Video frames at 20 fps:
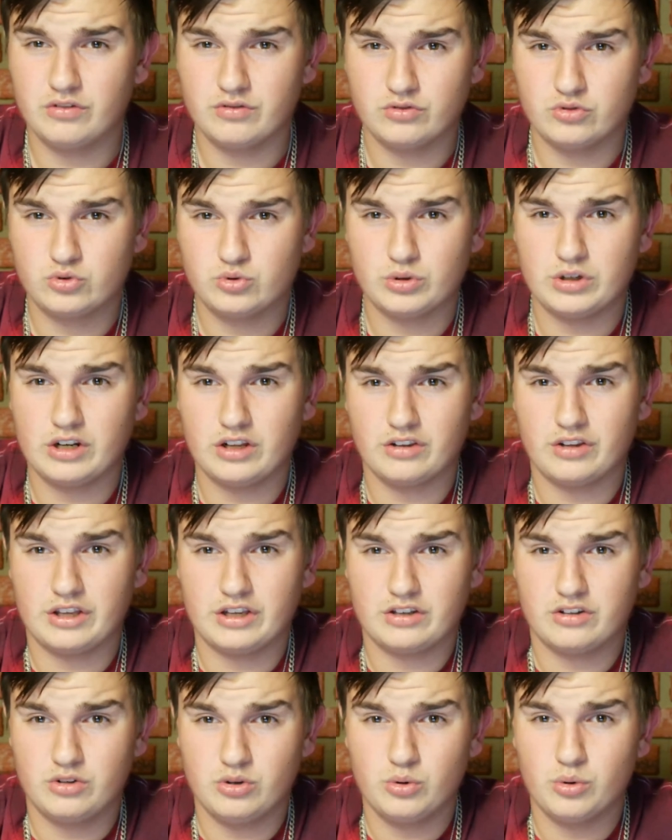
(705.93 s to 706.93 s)

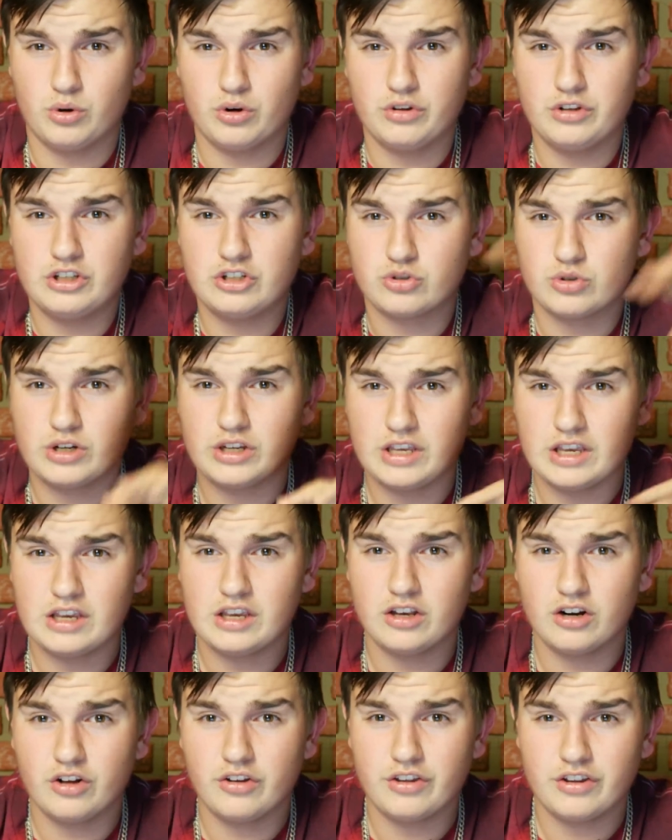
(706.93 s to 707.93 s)
drink, do early drinking
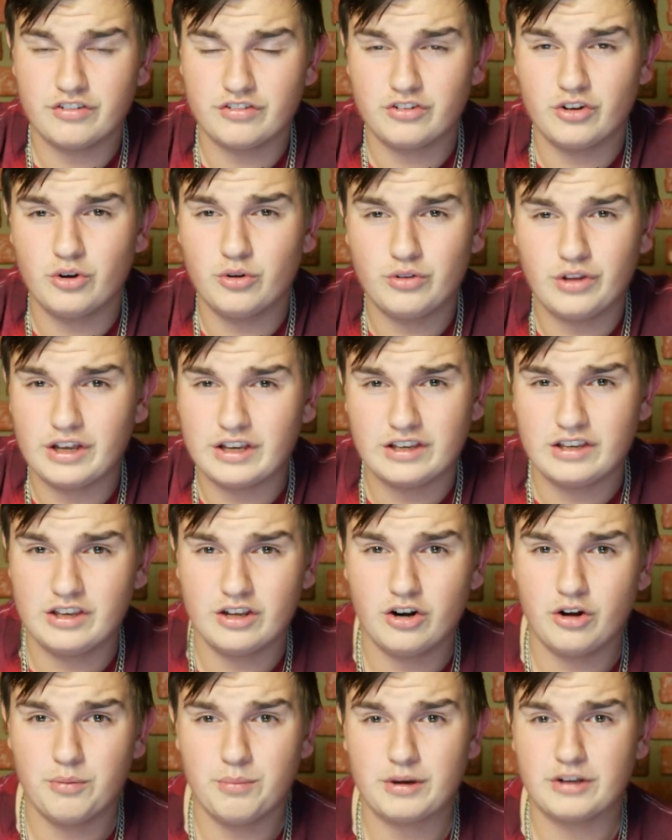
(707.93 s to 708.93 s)
and all this, don't like
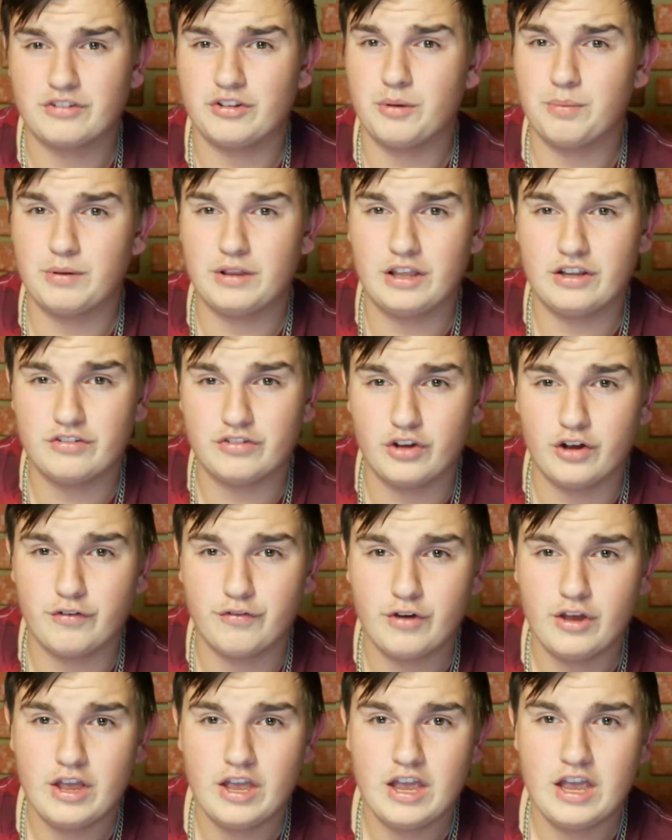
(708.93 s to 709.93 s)
get all mixed up in that stuff,
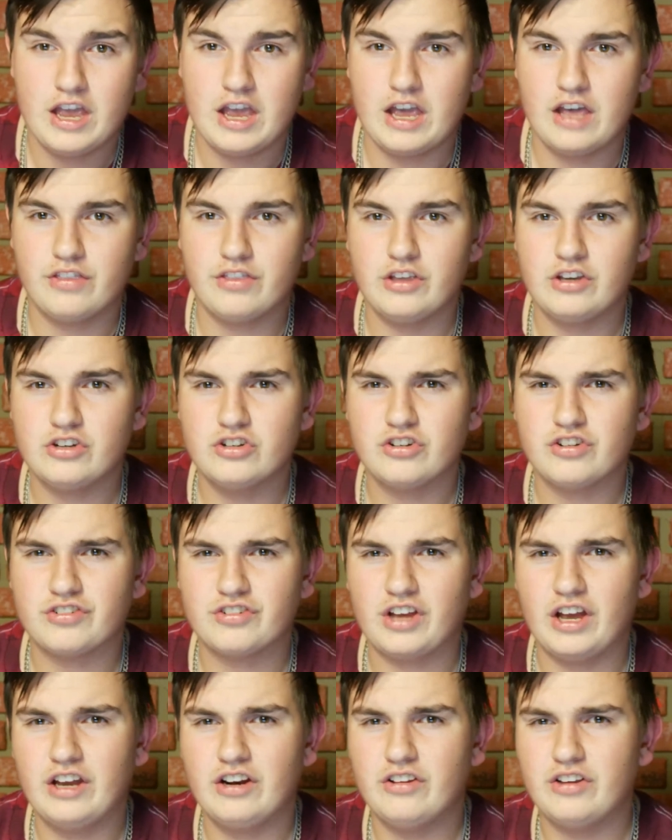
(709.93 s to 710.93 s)
and then you're
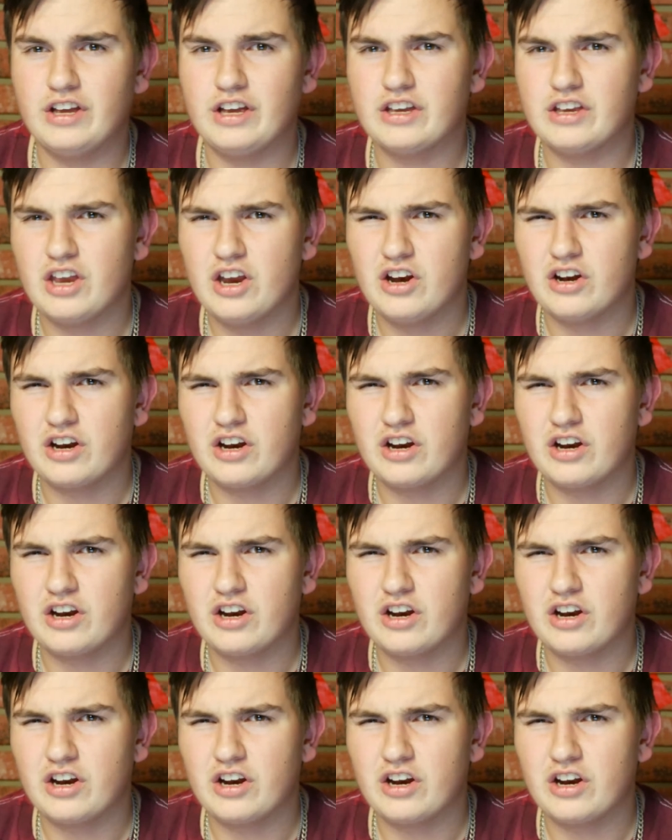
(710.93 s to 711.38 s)
kind of like,